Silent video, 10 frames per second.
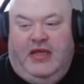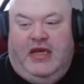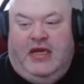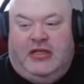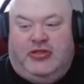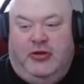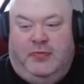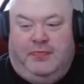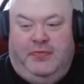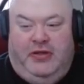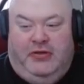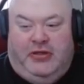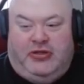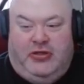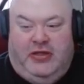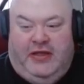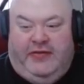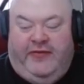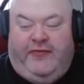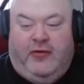uh, troop, you know, the, the
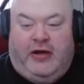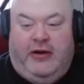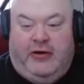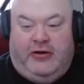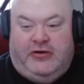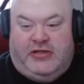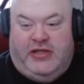the four characters.